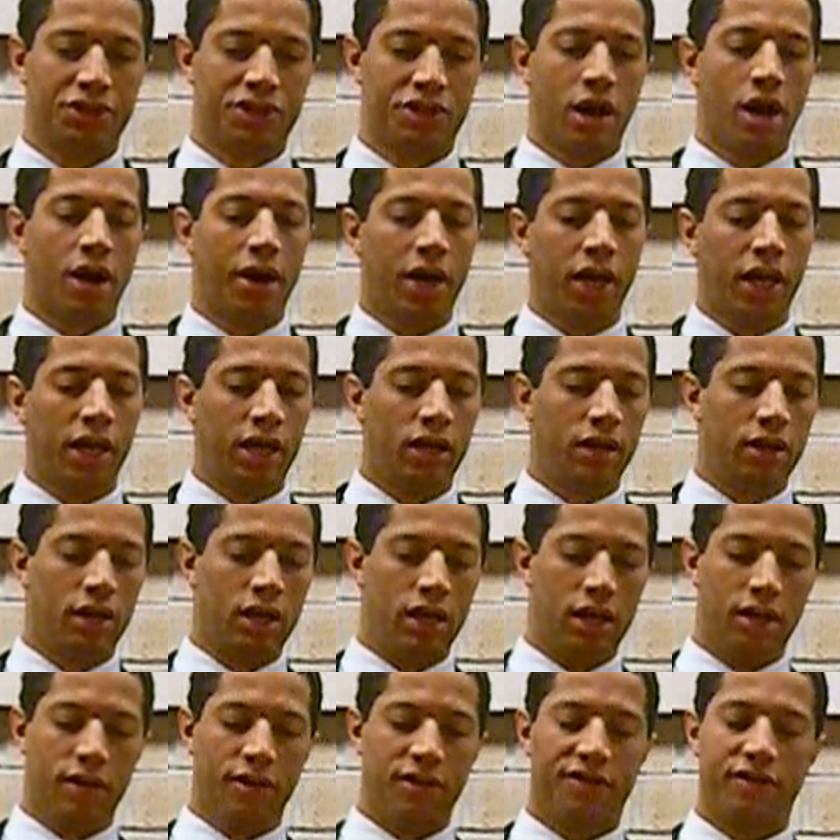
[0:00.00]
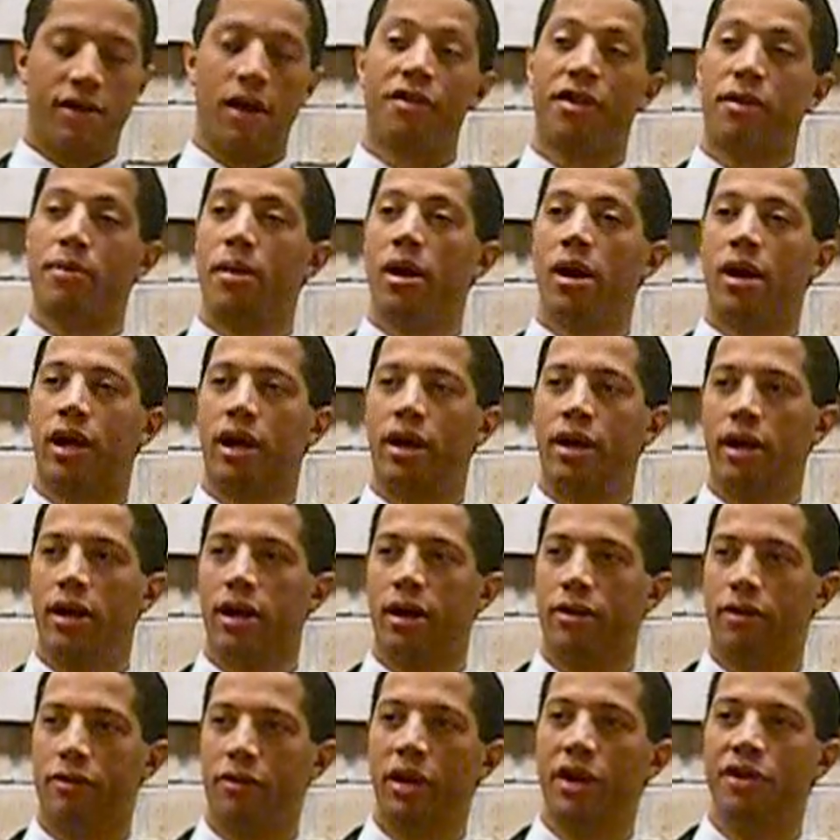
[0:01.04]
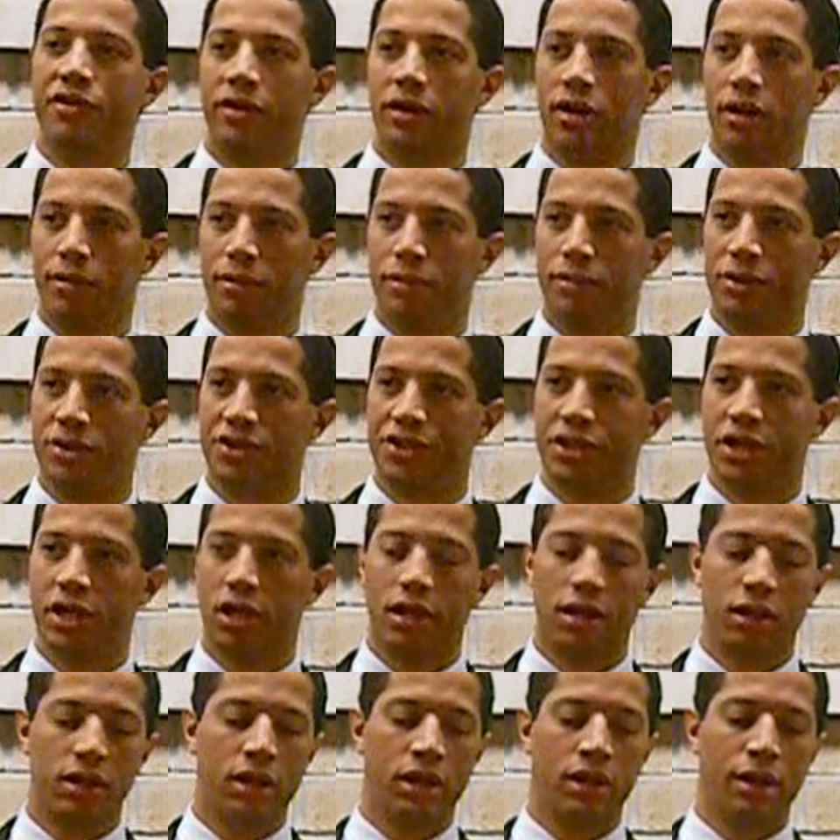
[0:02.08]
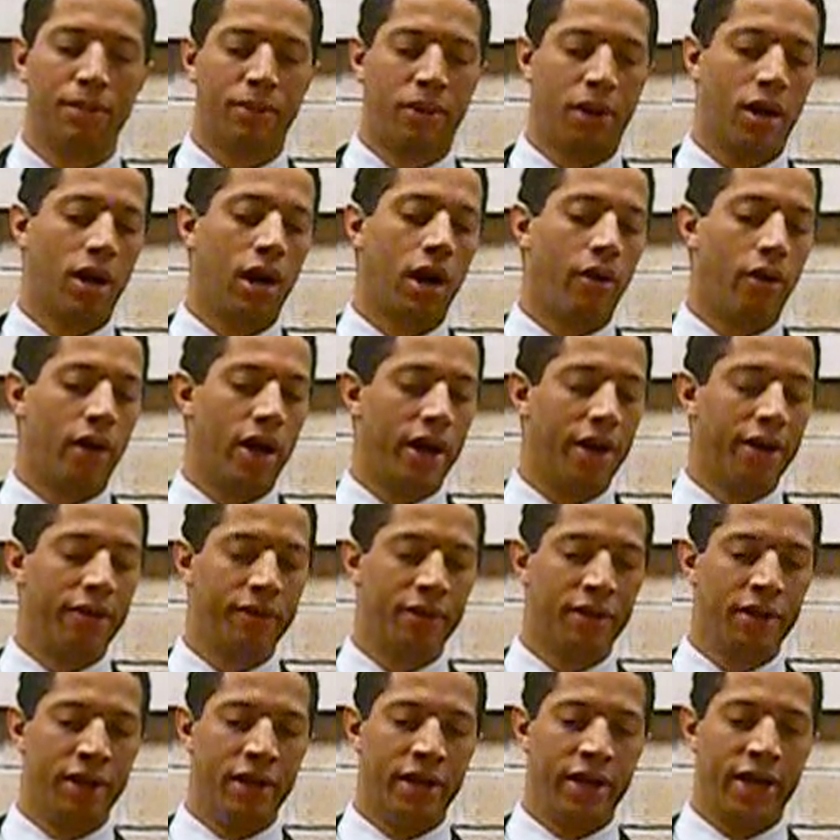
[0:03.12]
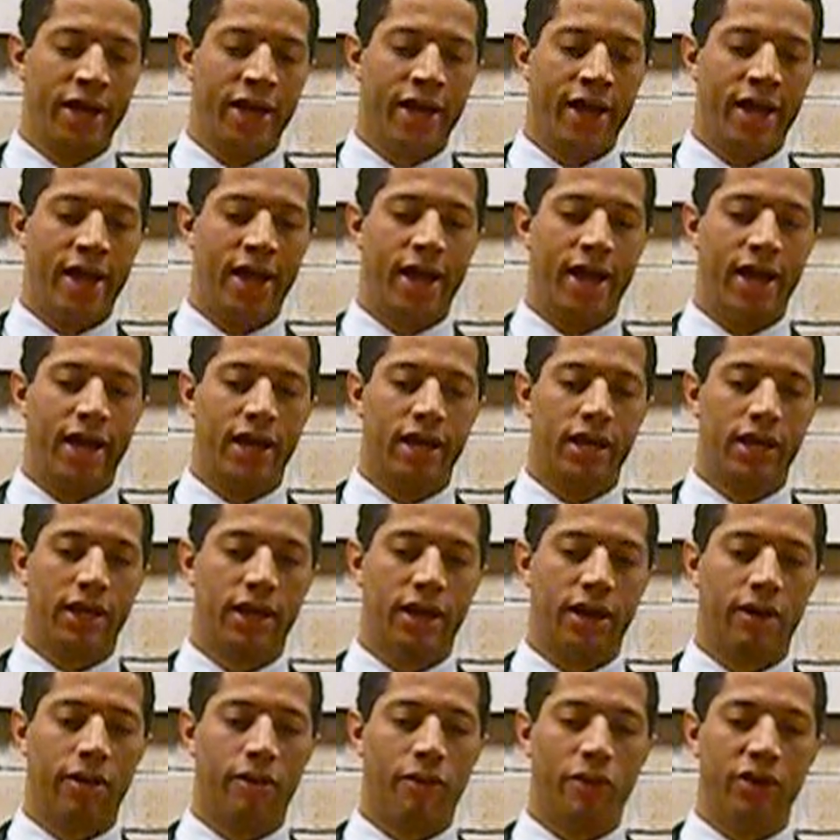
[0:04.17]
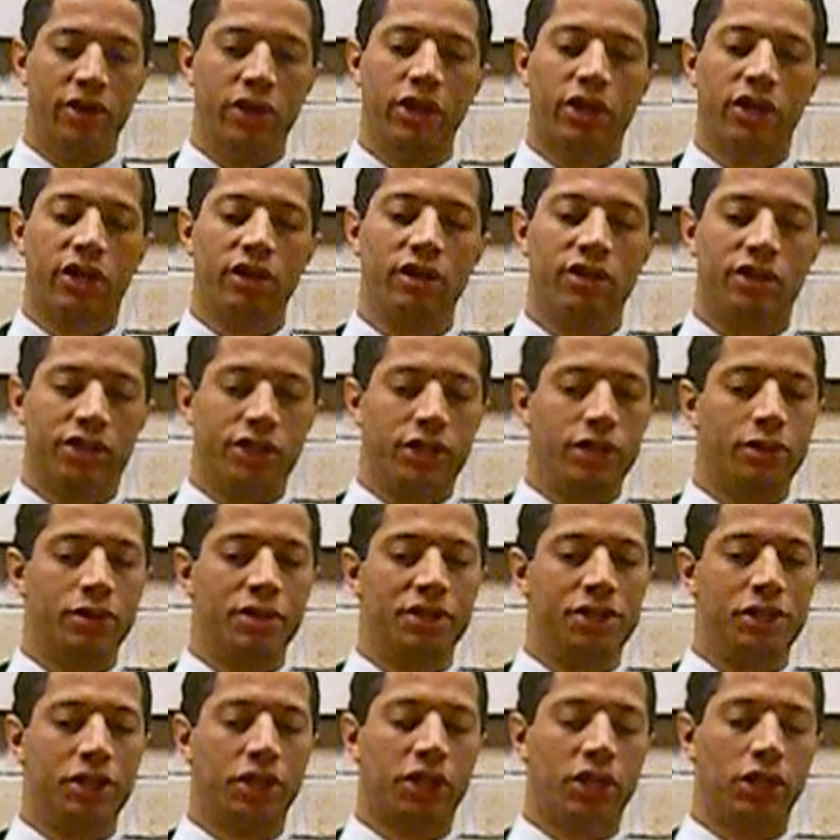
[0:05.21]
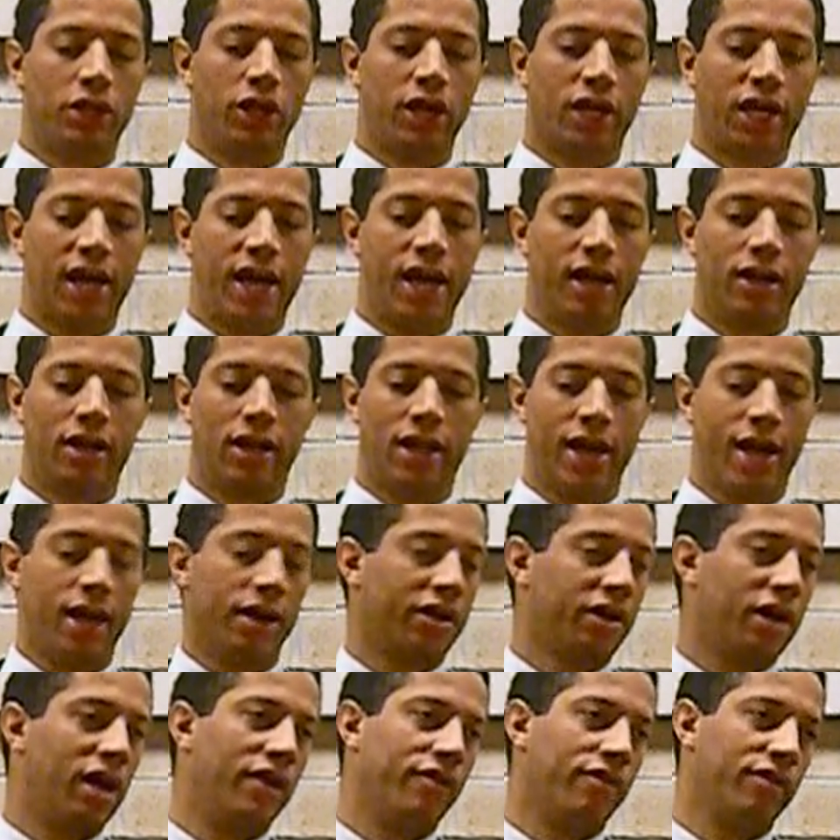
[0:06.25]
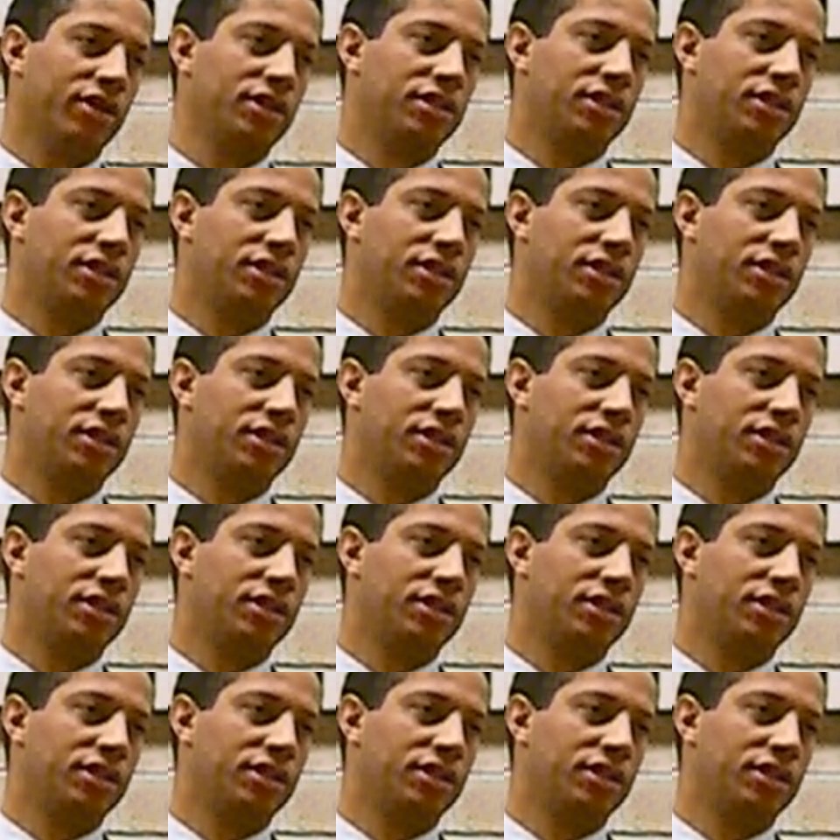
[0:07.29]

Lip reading: We're starting in the South America region in Brazil, Paraguay, and what you can do is you can look at land